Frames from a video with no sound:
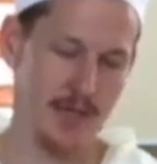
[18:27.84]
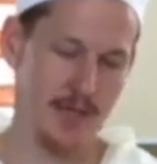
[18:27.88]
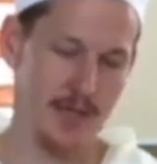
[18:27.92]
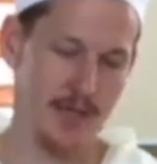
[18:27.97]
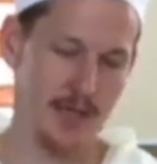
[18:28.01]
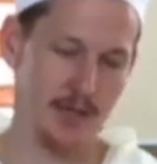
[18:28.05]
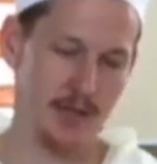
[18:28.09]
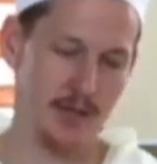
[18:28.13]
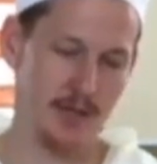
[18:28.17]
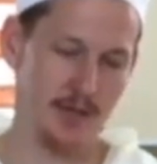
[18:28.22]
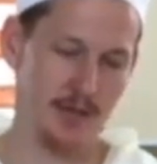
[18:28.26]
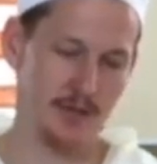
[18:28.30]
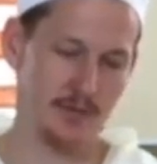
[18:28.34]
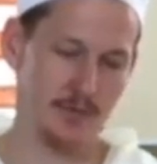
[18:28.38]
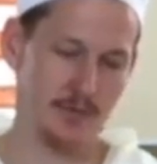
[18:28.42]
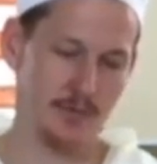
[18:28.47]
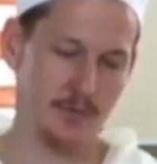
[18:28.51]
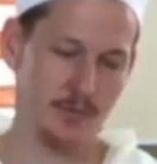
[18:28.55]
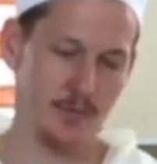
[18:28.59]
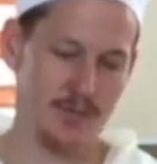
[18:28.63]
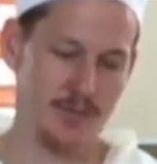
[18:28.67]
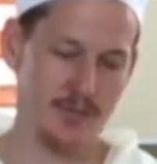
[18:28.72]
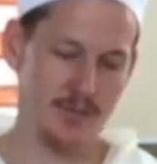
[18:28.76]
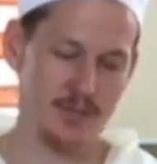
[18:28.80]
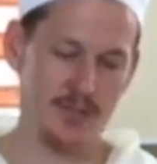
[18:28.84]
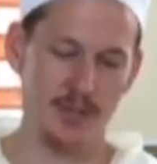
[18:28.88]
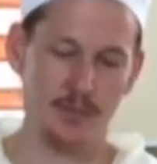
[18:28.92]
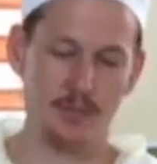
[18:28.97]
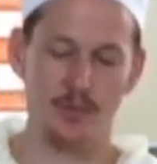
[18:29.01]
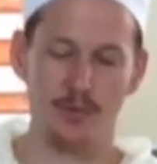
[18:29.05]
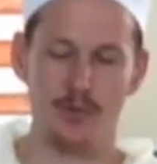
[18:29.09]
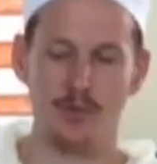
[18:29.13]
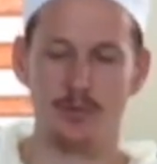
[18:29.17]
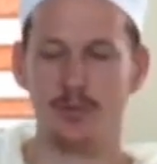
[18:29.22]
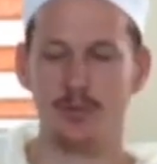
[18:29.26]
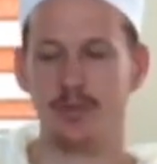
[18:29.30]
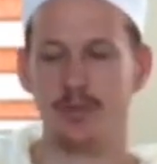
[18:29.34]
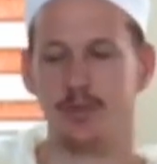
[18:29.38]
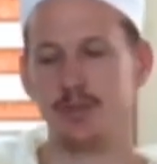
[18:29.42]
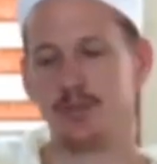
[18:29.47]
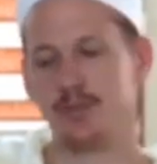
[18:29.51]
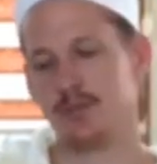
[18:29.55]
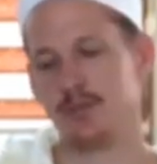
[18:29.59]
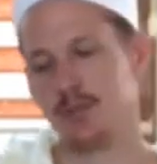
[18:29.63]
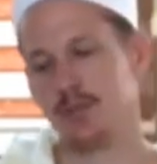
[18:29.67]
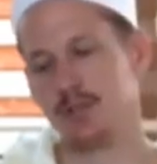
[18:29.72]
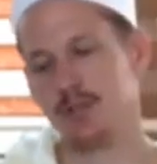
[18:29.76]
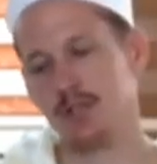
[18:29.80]
that from one standpoint, we
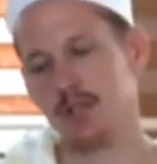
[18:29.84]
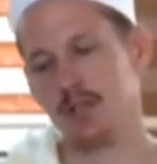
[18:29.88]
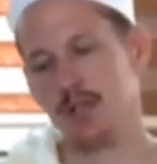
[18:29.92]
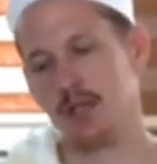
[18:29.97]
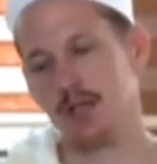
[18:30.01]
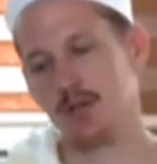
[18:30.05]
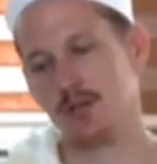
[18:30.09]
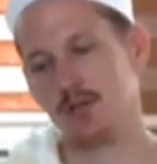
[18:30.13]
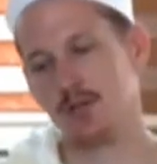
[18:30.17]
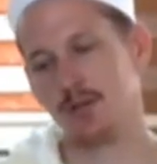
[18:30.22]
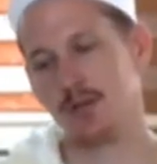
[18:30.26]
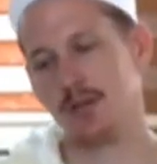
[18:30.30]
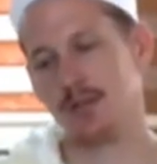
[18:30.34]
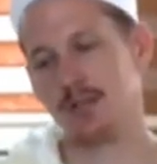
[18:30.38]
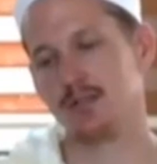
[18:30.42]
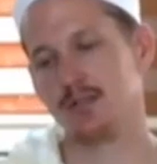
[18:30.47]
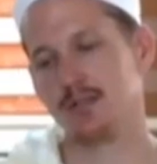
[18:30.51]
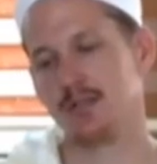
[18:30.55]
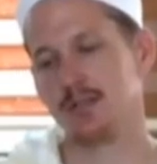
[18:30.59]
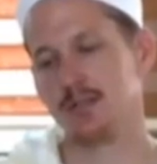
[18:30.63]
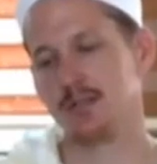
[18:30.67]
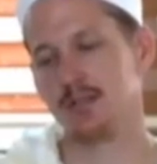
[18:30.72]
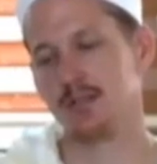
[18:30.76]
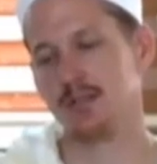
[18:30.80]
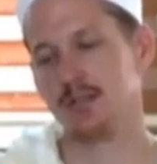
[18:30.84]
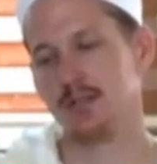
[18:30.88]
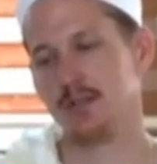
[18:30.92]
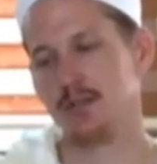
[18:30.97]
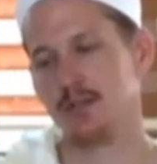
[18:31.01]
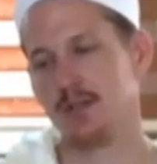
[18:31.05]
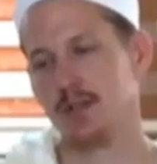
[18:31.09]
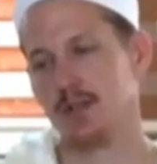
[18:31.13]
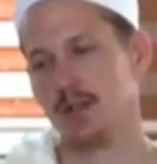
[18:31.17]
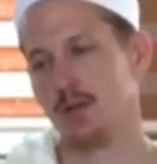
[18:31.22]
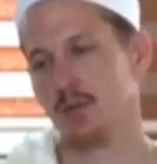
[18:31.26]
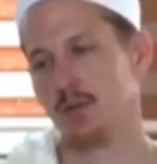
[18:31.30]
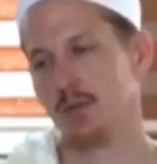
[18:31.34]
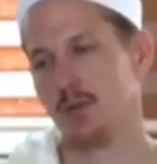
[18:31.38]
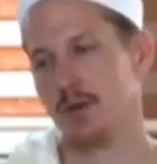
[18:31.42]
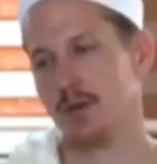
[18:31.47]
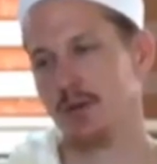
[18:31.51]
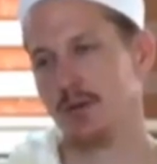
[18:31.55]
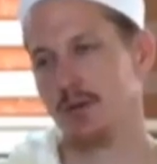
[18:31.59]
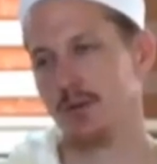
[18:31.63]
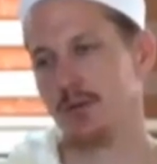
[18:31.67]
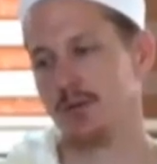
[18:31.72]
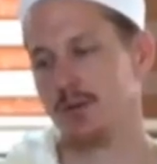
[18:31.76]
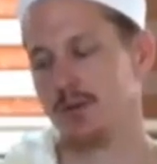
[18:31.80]
assert the utter transcendence of Allah.
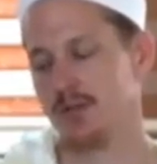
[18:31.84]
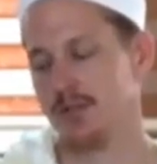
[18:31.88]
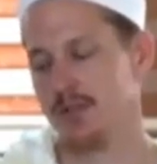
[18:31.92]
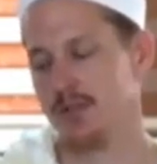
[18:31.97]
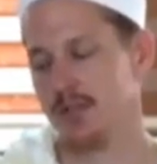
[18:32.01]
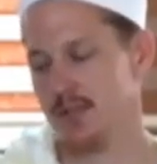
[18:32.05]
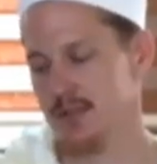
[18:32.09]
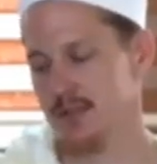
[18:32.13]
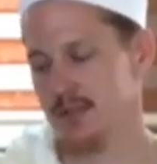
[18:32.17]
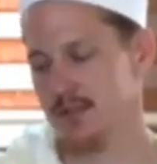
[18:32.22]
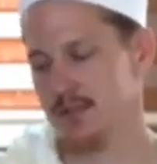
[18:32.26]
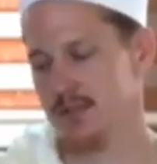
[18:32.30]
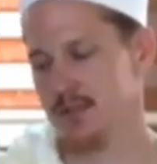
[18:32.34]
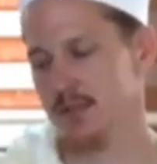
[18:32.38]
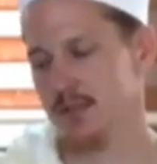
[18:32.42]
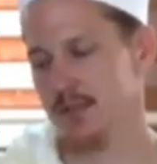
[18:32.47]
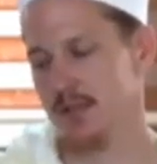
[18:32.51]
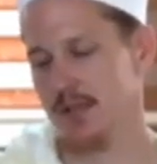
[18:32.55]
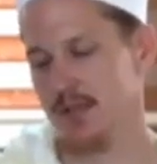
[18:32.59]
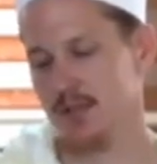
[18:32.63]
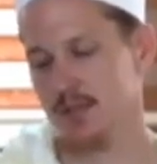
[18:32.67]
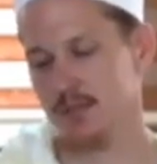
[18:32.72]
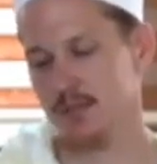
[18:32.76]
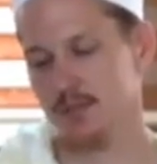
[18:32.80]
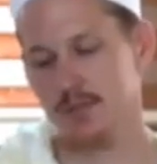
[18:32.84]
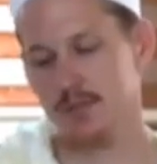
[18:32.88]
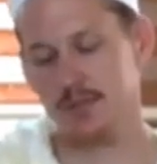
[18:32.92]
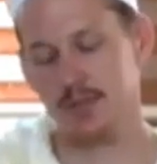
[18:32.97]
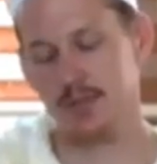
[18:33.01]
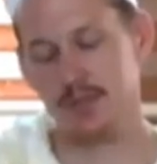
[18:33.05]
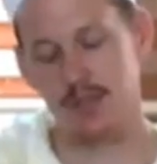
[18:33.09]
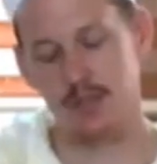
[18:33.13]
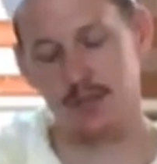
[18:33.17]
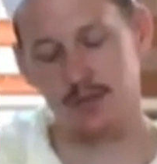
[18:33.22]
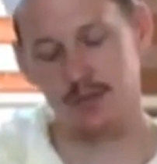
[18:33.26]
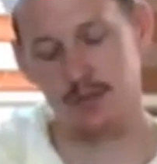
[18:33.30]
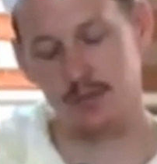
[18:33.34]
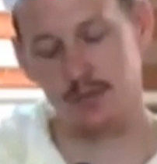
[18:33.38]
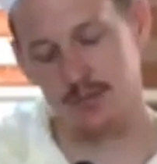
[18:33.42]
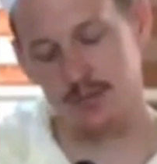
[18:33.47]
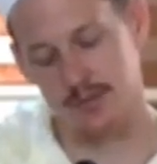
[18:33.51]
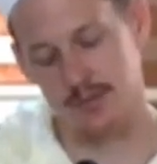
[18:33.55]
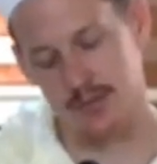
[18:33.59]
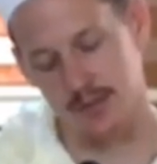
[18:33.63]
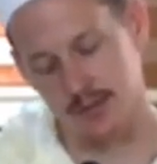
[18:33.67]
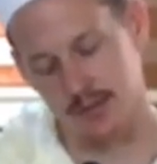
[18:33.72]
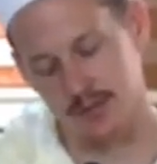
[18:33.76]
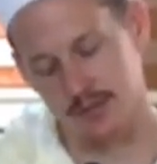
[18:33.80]
One of the 13 necessary attributes that Dr.
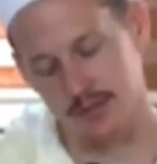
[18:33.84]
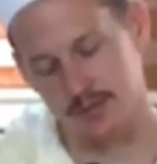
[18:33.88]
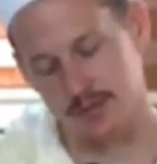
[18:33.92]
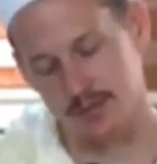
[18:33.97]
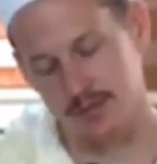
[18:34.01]
Omar taught